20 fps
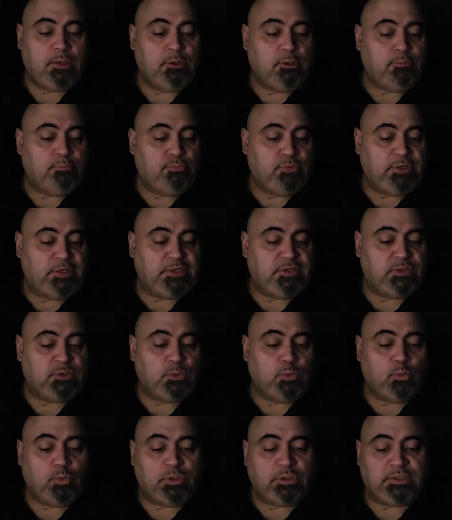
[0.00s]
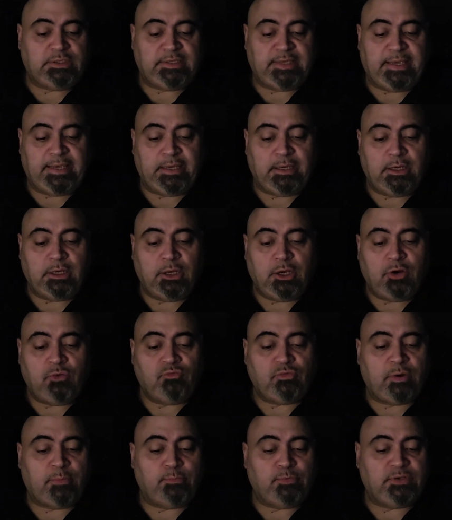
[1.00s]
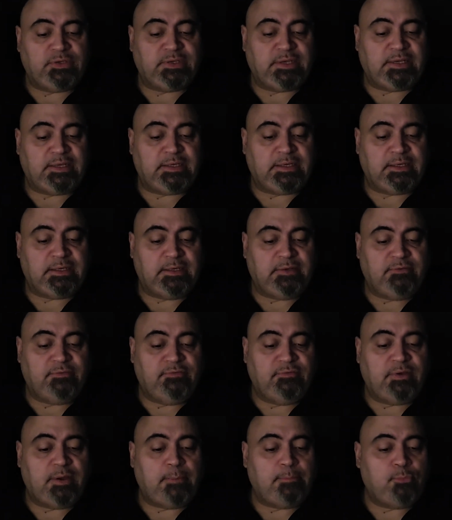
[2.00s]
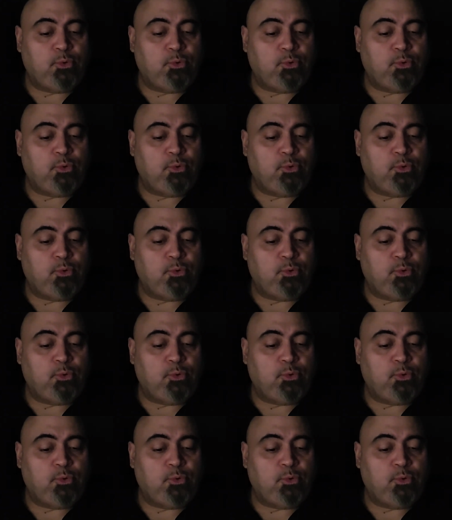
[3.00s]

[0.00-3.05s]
The priest will take a representative